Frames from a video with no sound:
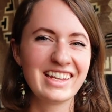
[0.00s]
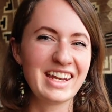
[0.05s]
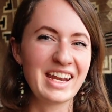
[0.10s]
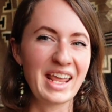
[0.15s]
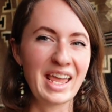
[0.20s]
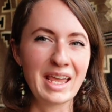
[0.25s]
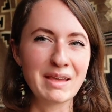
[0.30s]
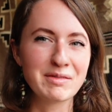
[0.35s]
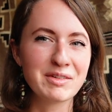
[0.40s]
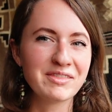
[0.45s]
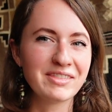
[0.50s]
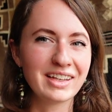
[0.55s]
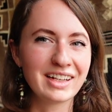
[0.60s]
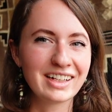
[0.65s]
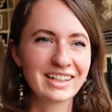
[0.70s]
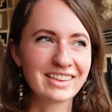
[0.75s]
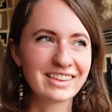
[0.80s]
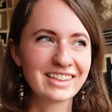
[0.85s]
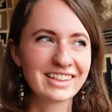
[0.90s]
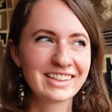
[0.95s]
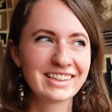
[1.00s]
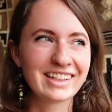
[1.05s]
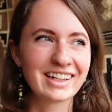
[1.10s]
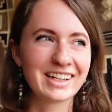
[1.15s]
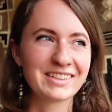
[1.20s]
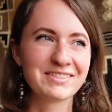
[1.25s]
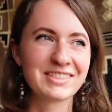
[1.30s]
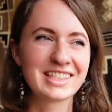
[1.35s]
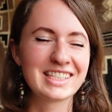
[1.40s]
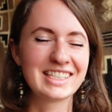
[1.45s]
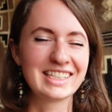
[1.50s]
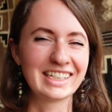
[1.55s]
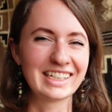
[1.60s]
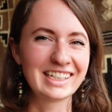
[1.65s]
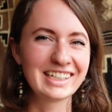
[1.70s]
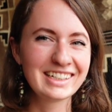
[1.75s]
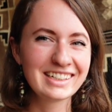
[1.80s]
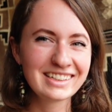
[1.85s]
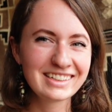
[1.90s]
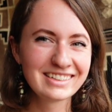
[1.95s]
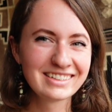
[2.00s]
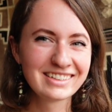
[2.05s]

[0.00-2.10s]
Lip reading: name of anything that I've seen,